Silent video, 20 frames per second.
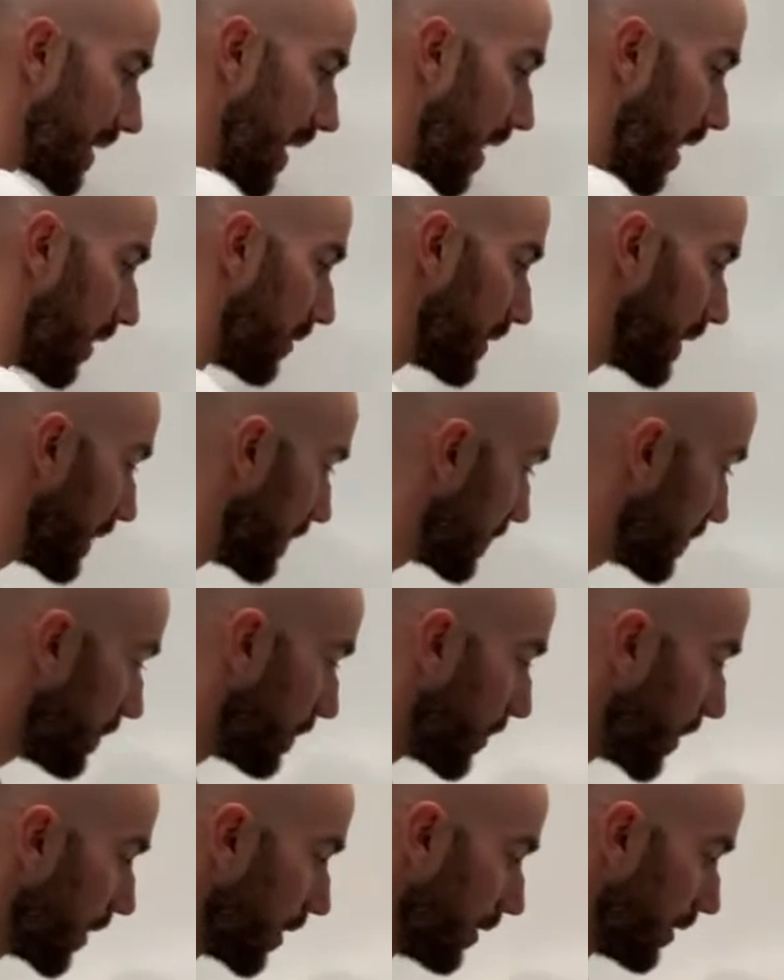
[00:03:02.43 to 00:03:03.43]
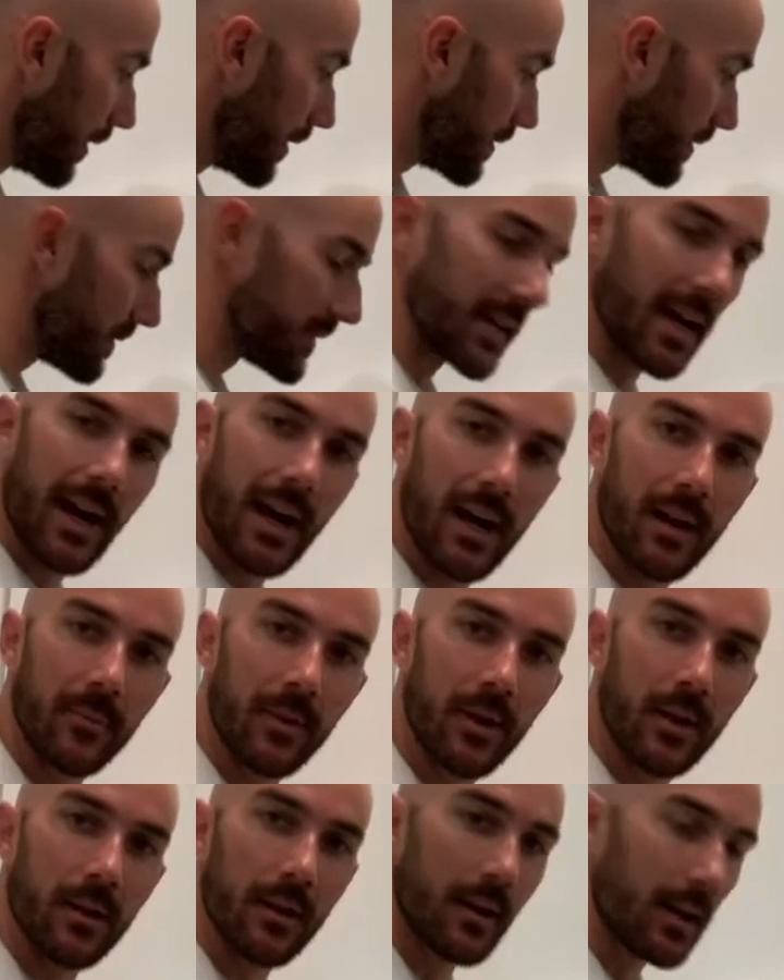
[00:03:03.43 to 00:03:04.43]
down into periods of time
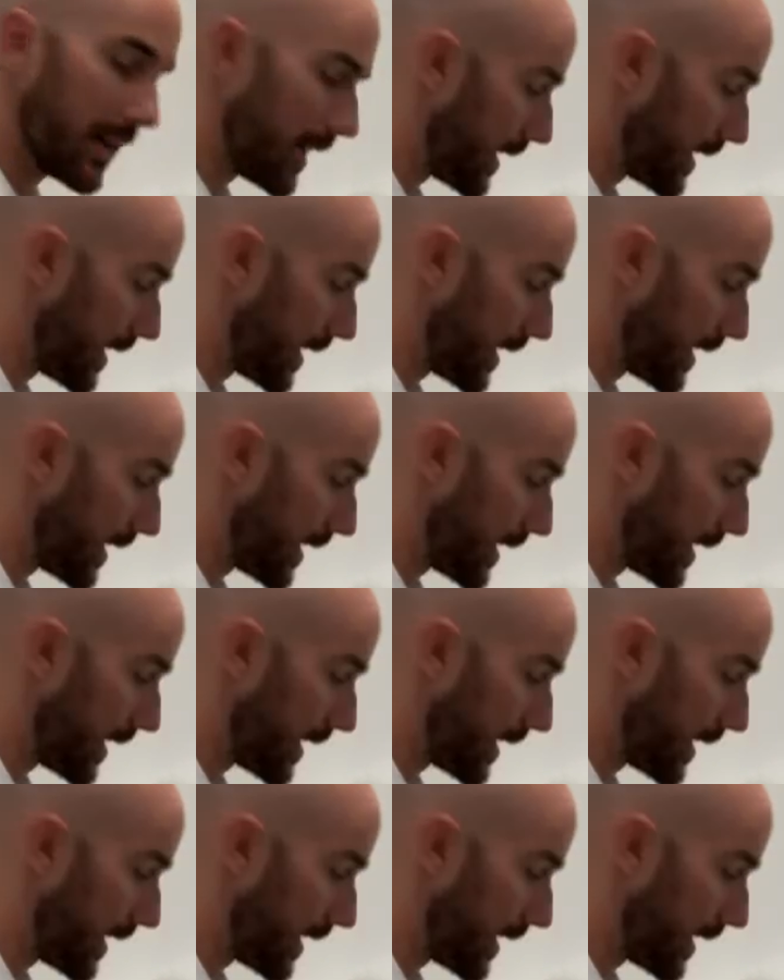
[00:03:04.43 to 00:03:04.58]
here.